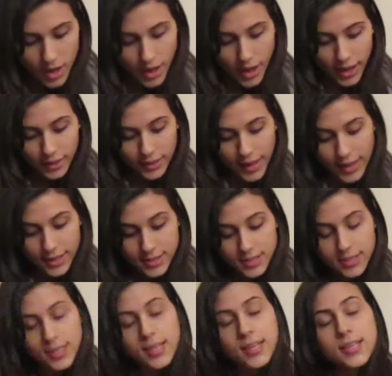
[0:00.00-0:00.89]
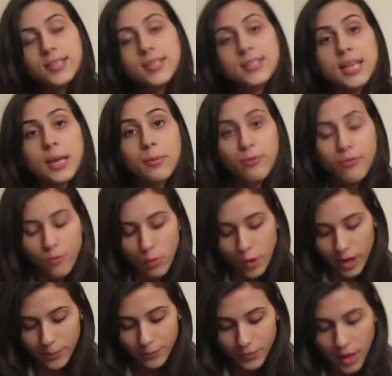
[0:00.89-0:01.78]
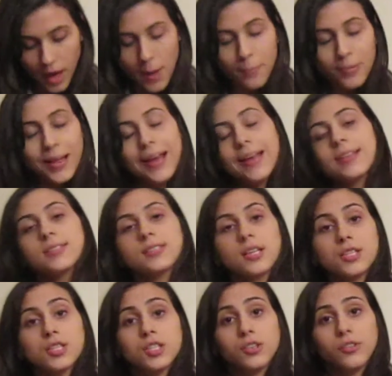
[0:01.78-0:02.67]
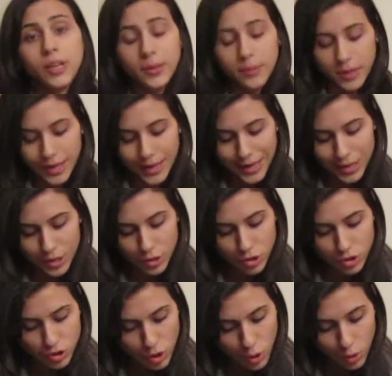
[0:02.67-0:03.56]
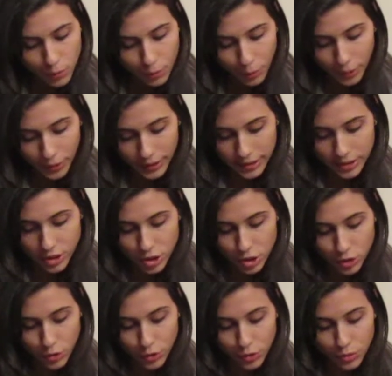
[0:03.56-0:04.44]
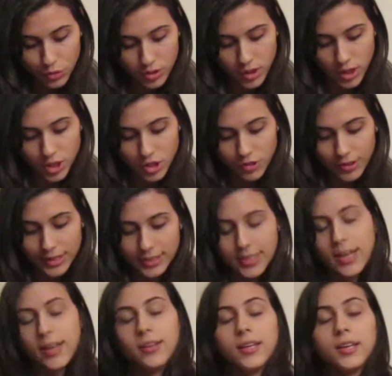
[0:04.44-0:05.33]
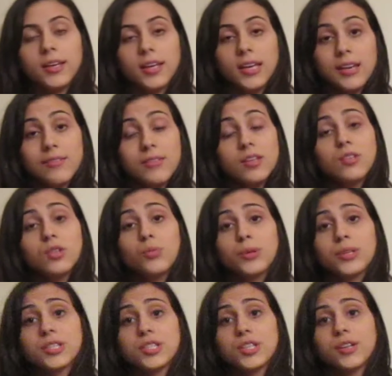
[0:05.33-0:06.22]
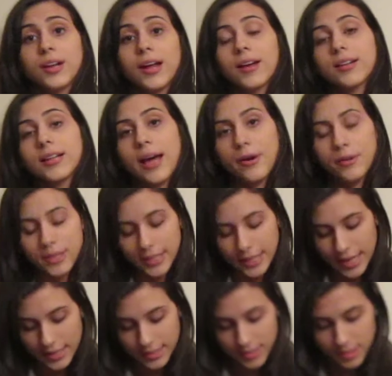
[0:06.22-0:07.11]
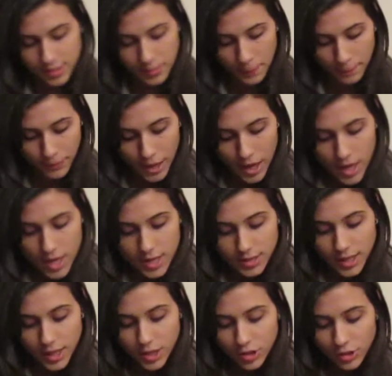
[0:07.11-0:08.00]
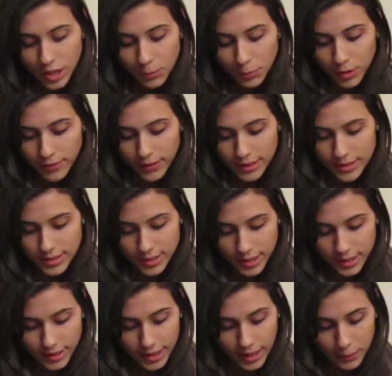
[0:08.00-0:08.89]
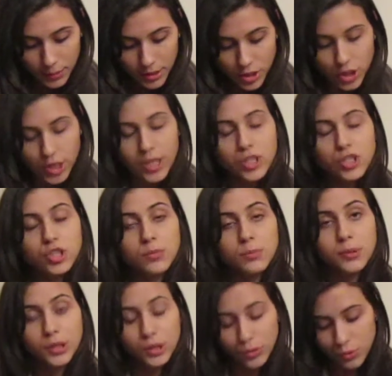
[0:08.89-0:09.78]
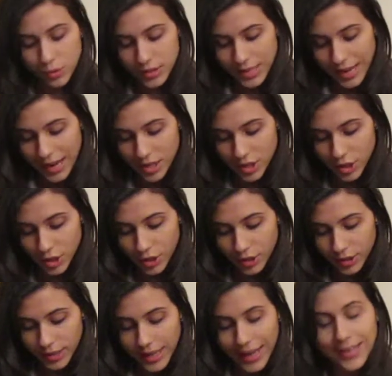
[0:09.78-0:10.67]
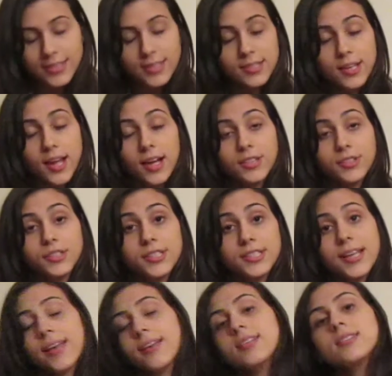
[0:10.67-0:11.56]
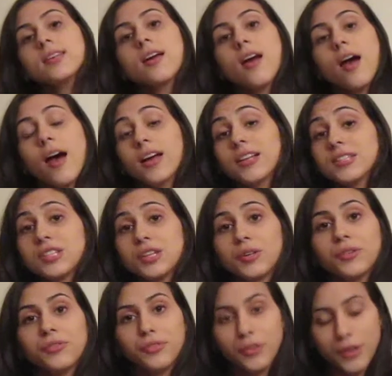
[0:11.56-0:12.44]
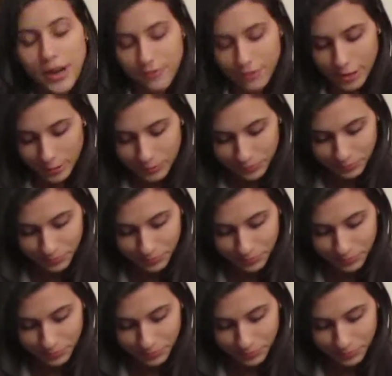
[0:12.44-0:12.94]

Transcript: And lastly is step 4, apply sunscreen. It is so important to use sunscreen daily, even in the winter and on cloudy days. Sunscreen prevents sun damage and should be used as early as the doctor says until forever.